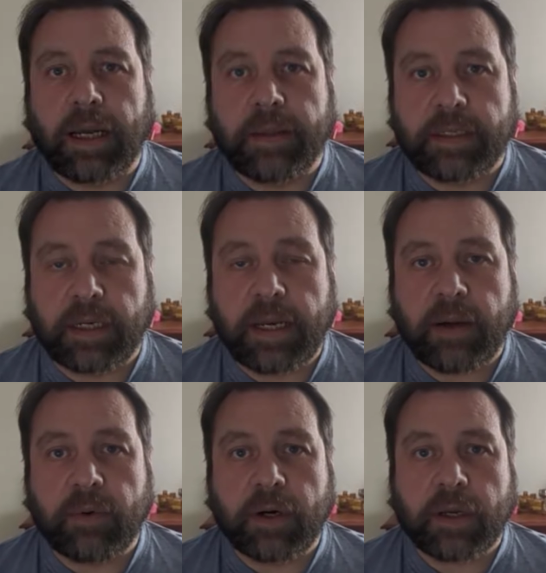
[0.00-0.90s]
There's a
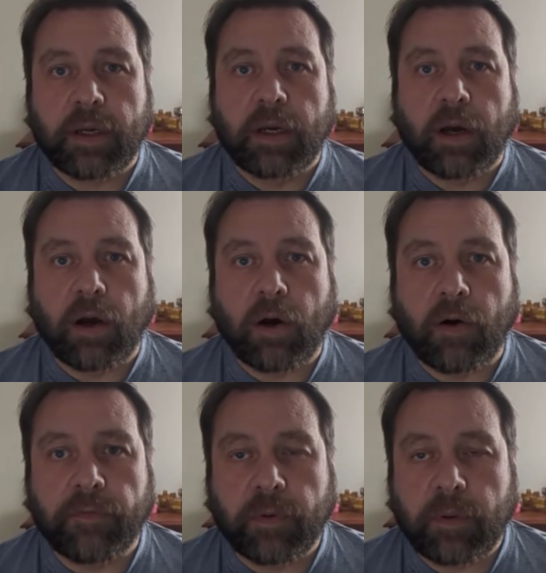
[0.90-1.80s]
network
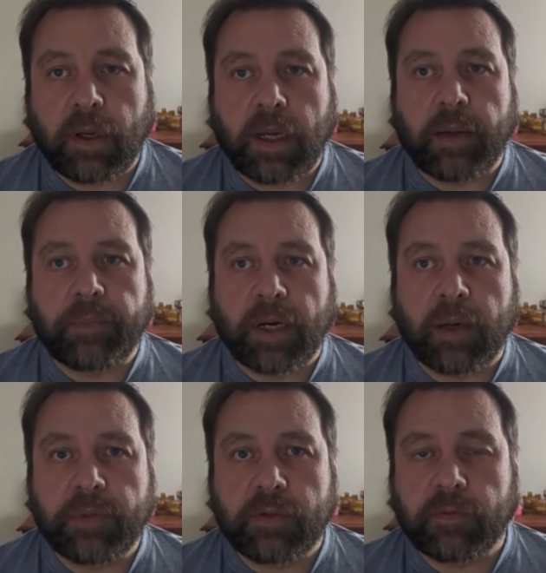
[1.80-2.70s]
of
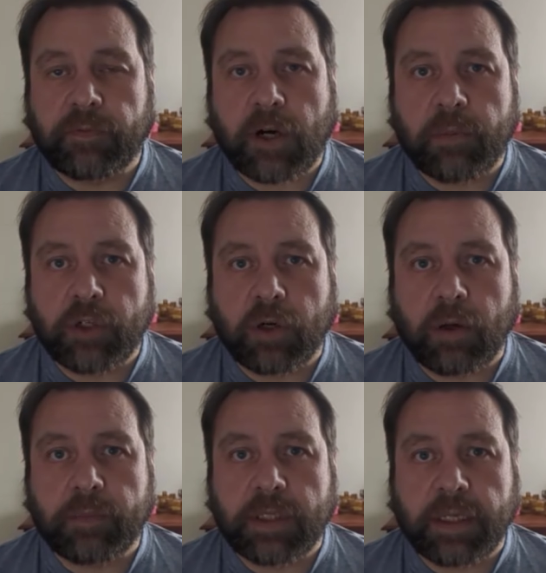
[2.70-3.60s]
pubs, farm
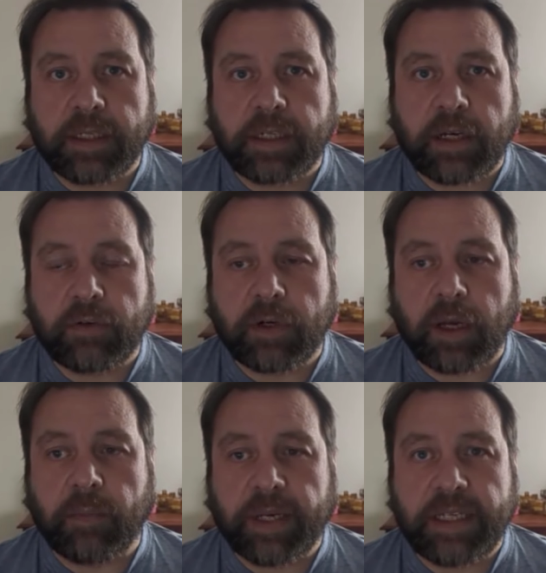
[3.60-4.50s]
shops, etc.
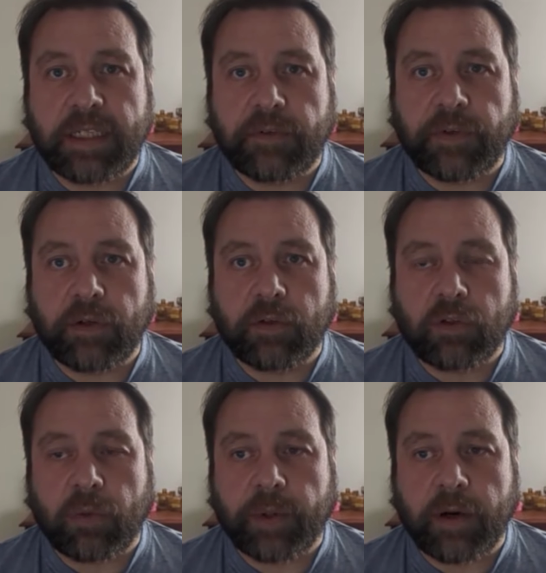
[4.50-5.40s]
and places for you to
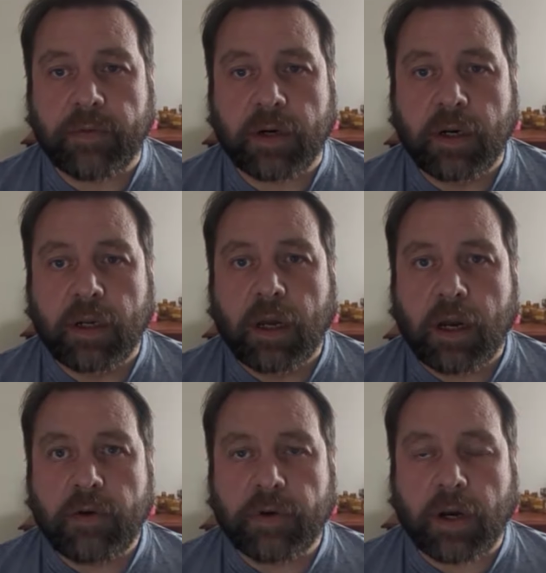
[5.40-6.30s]
stop
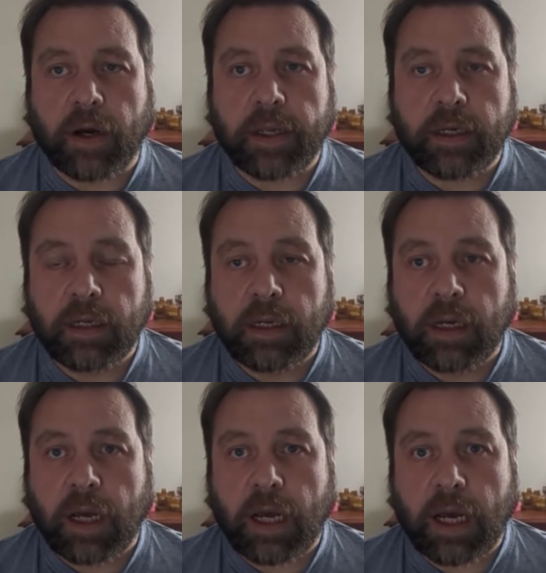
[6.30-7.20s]
overnight
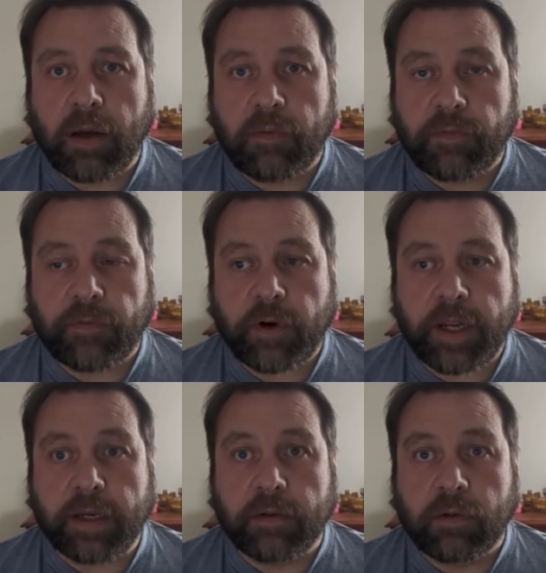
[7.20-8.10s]
for free
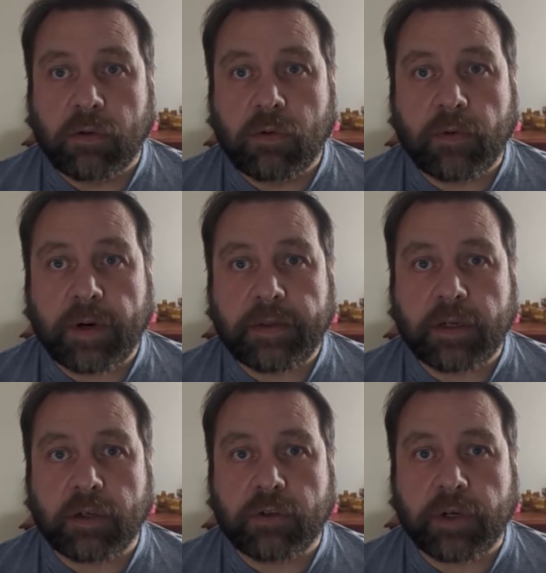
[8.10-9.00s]
all around the
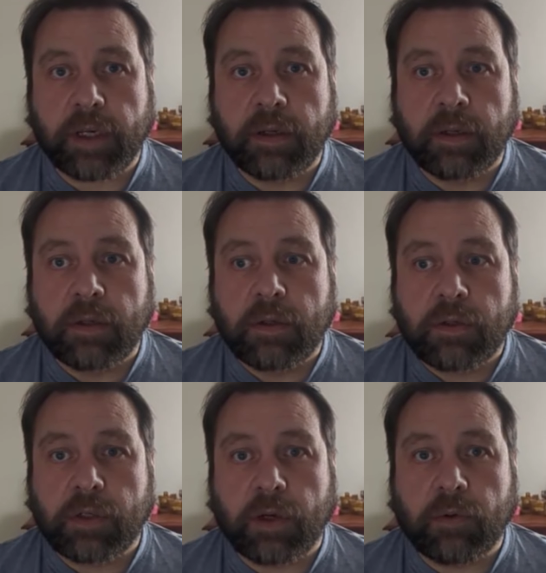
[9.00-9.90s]
country.
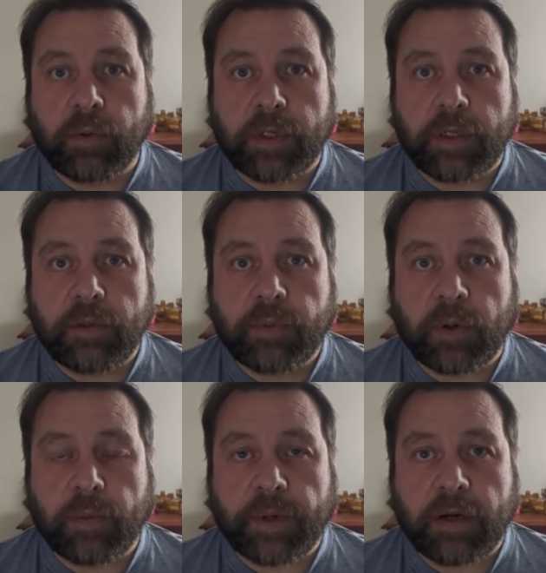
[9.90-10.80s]
So what I'm going to do is pop
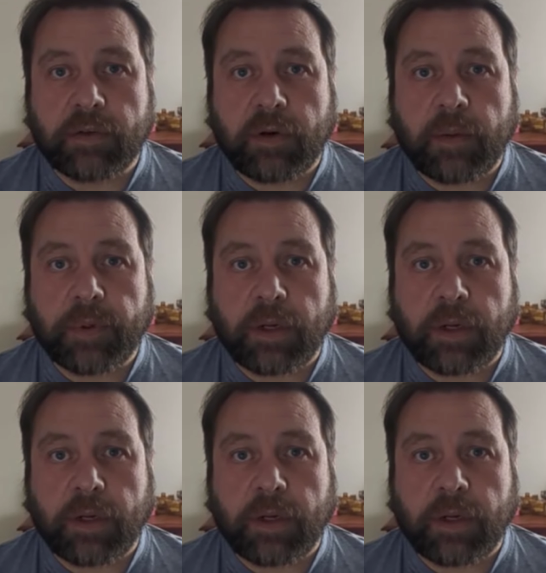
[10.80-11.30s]
the browser up.